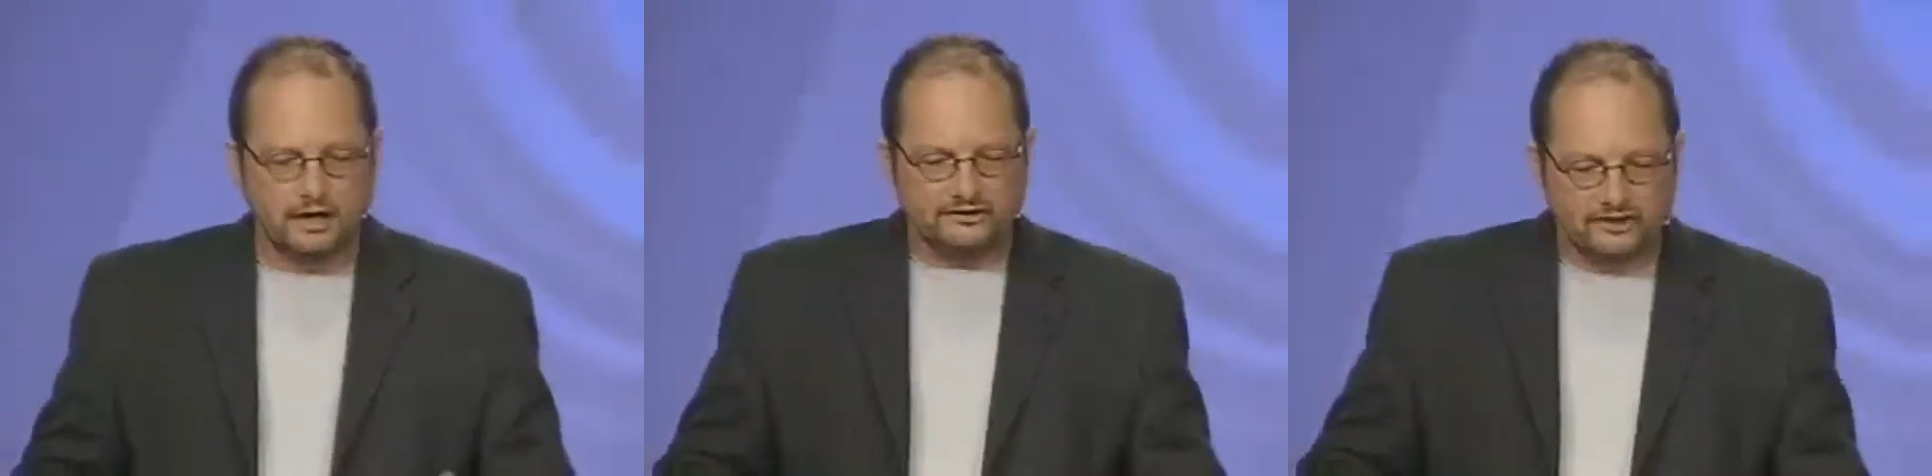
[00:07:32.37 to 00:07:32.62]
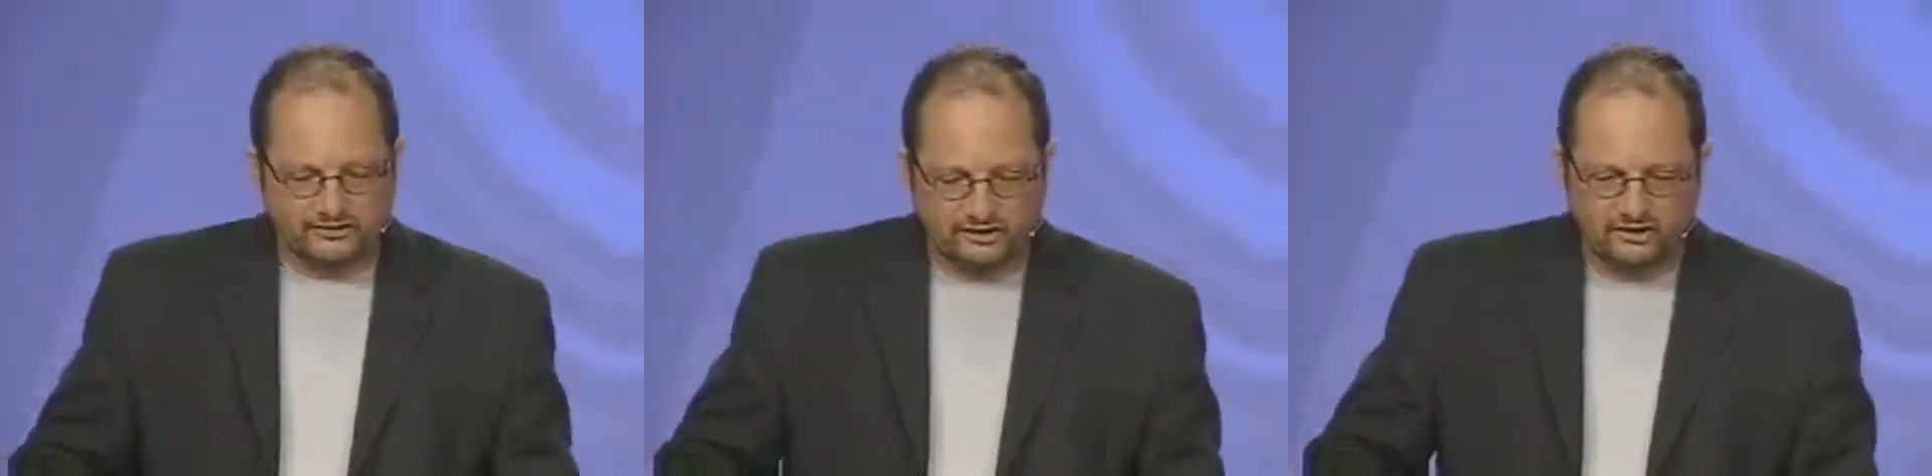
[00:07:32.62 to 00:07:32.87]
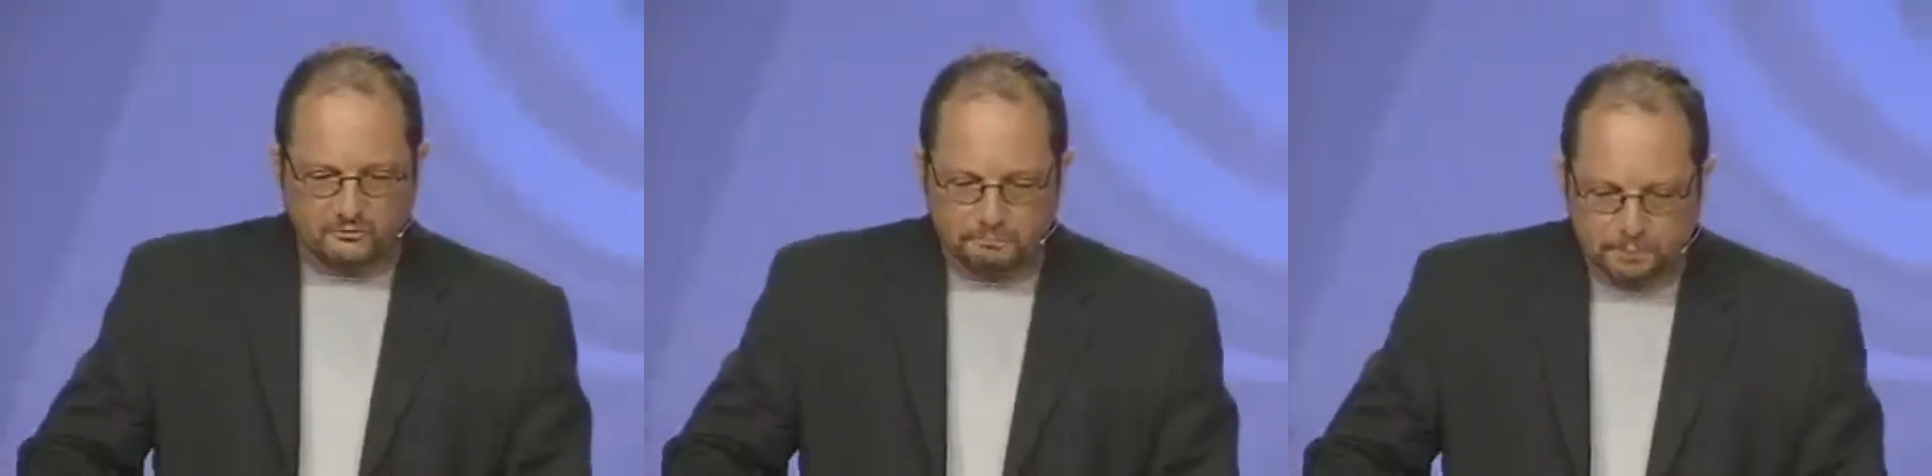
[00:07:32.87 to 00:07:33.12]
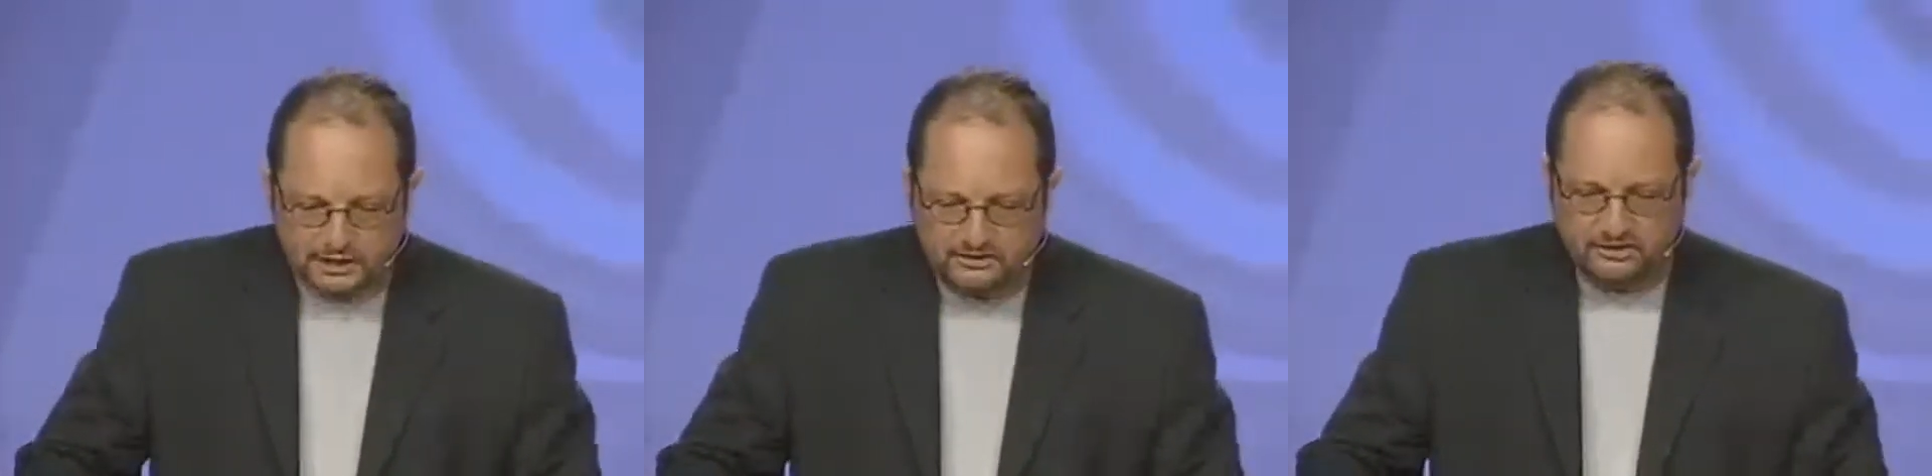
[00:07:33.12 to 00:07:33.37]
says
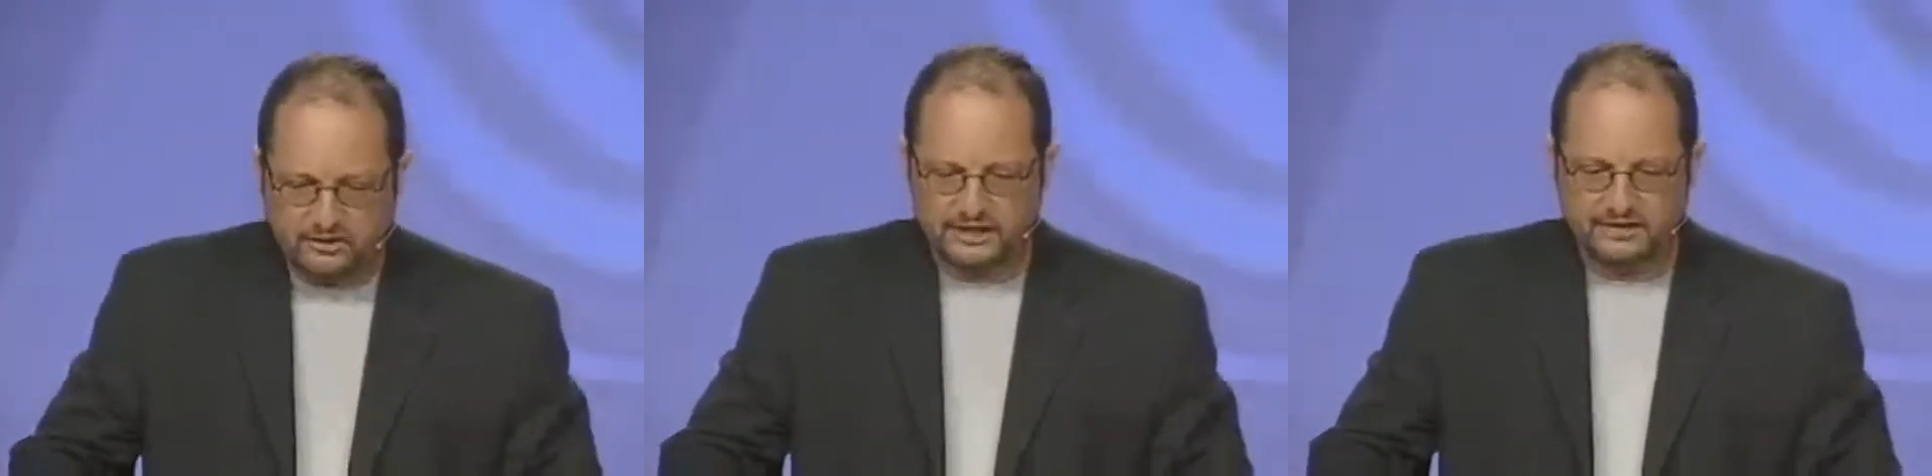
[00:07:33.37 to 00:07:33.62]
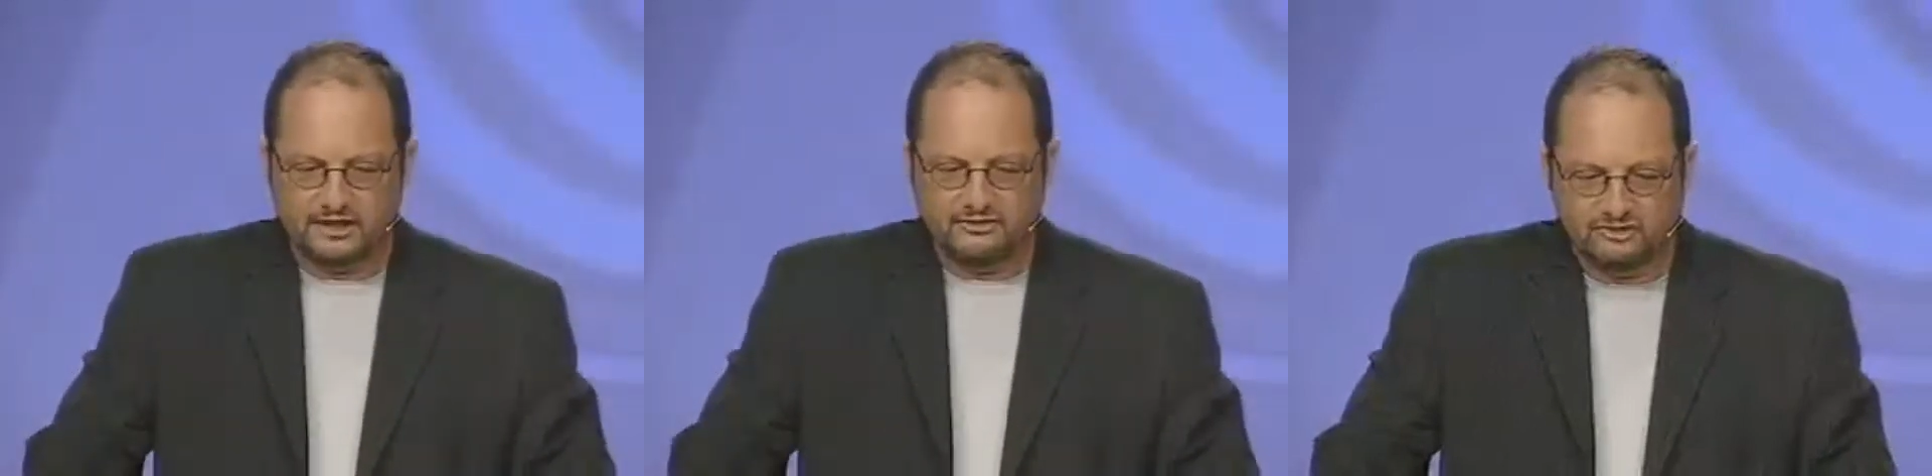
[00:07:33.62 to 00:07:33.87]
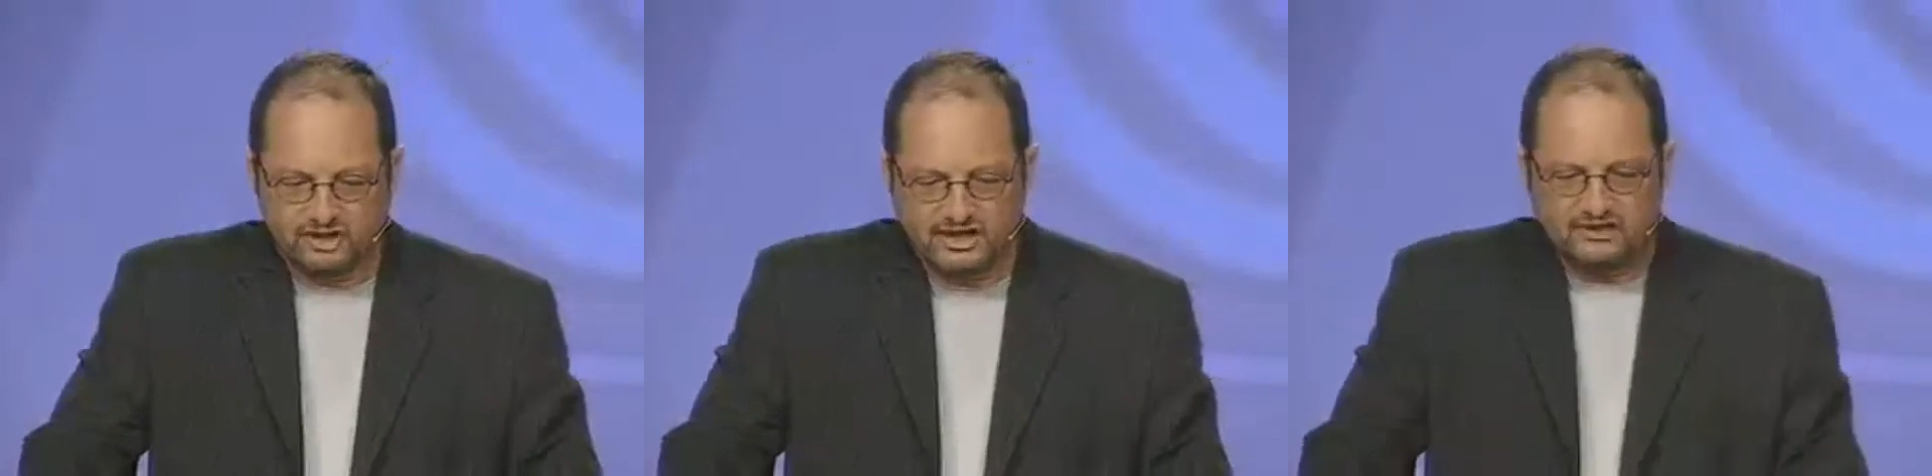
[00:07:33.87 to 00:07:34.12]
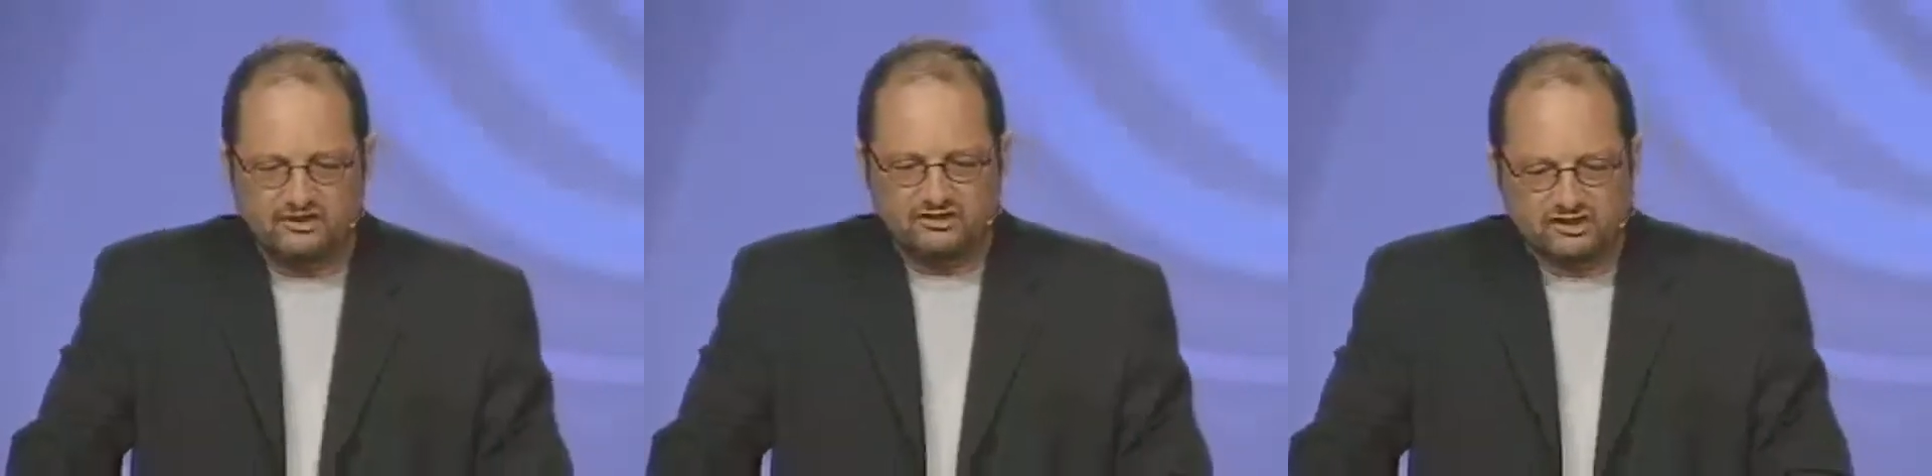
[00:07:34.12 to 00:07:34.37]
explicitly that
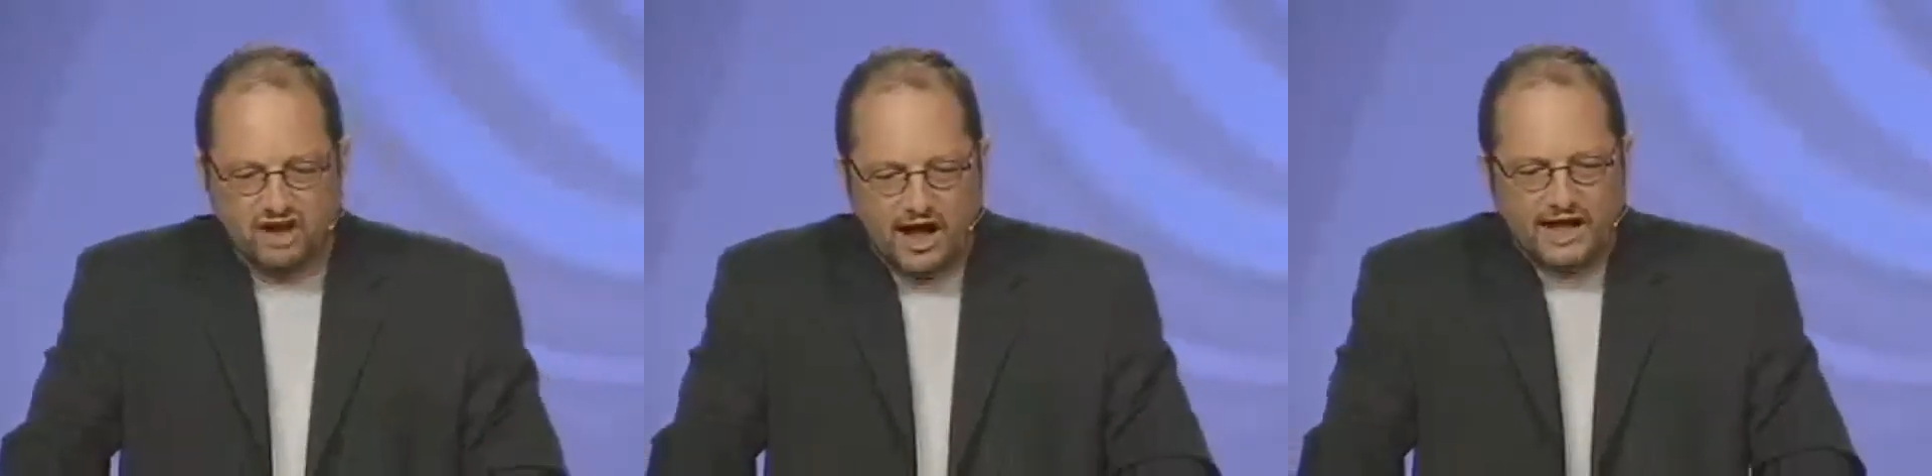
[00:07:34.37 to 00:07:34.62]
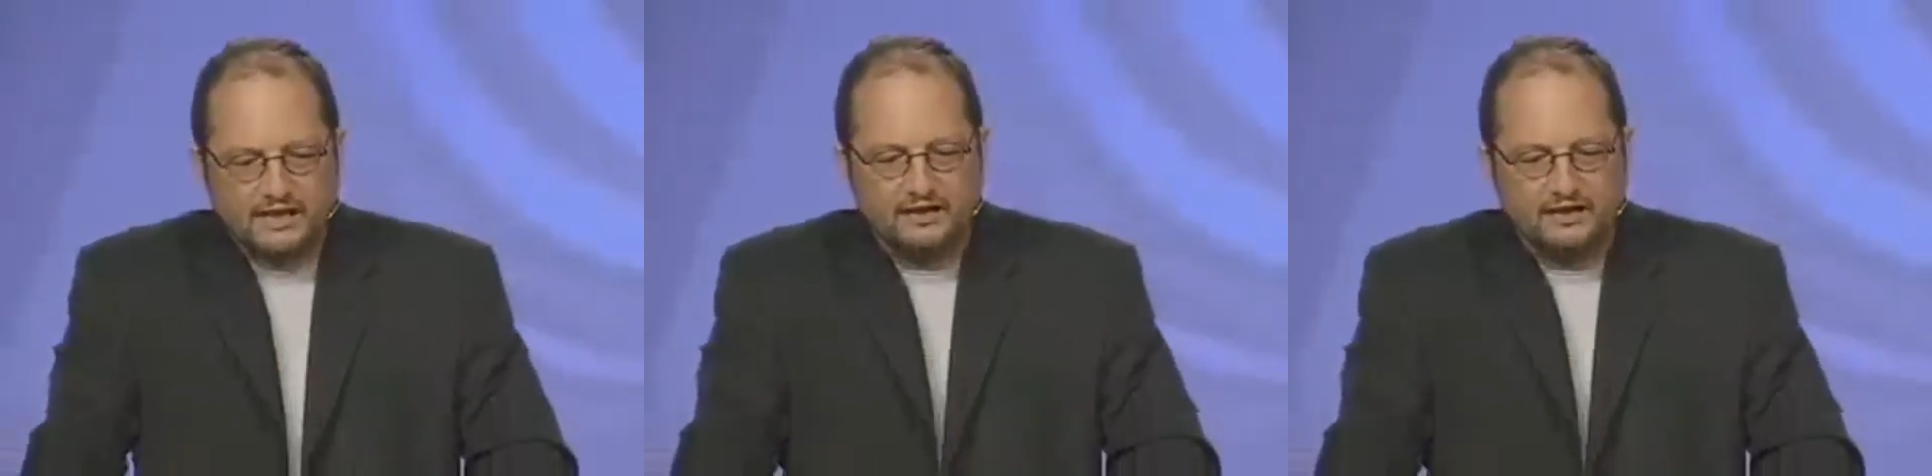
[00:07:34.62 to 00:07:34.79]
Jesus died